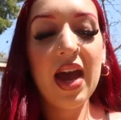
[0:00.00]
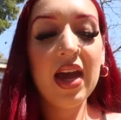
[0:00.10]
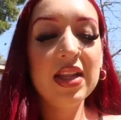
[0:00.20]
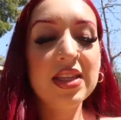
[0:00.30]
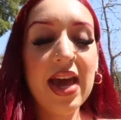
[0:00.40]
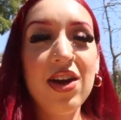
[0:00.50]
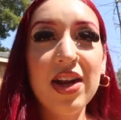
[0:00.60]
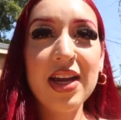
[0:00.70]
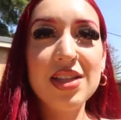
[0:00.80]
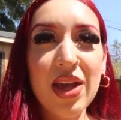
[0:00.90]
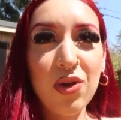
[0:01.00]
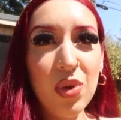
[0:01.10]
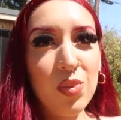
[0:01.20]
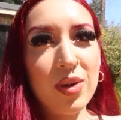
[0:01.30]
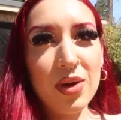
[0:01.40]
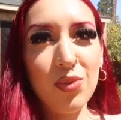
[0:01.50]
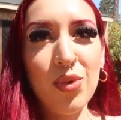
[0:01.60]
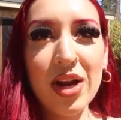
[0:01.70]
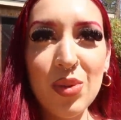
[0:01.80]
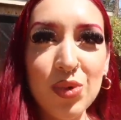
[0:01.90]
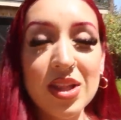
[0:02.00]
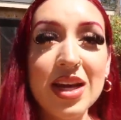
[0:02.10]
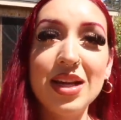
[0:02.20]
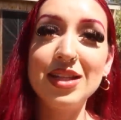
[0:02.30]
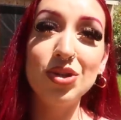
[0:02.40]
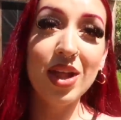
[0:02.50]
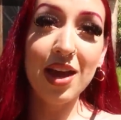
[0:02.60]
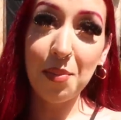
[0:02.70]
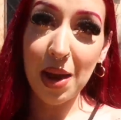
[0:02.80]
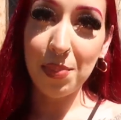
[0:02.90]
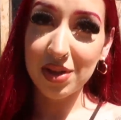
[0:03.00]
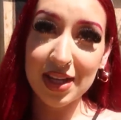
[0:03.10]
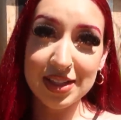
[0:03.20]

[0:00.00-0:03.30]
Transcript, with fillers: and Saturday is like when we're, when I'm really gonna do like my birthday